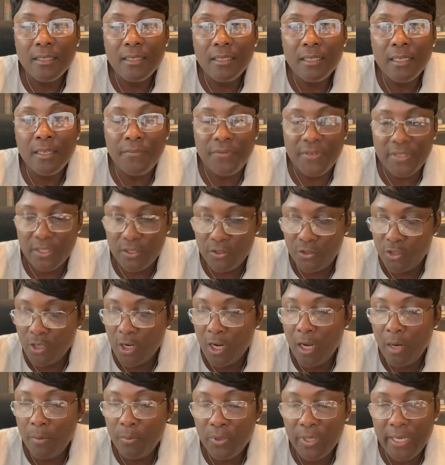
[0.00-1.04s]
If it's a
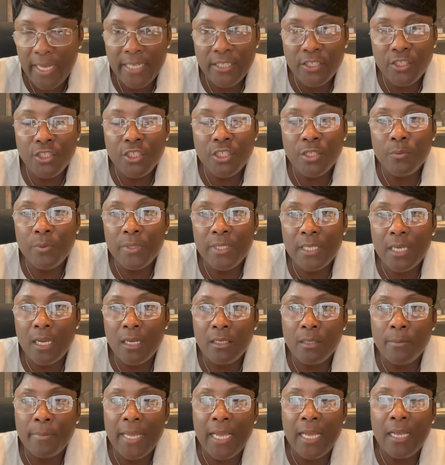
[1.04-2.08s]
job relationship we
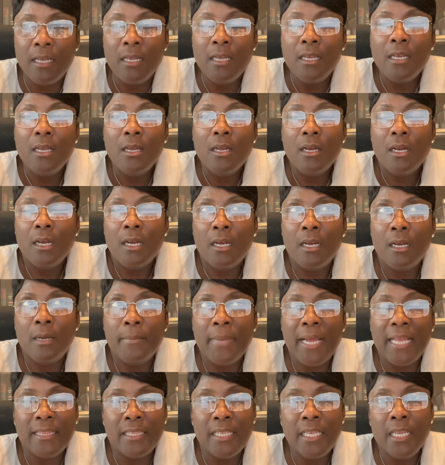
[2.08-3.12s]
talked about,
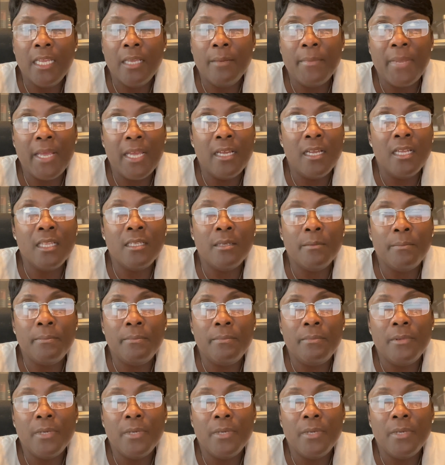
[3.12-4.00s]
I think in the other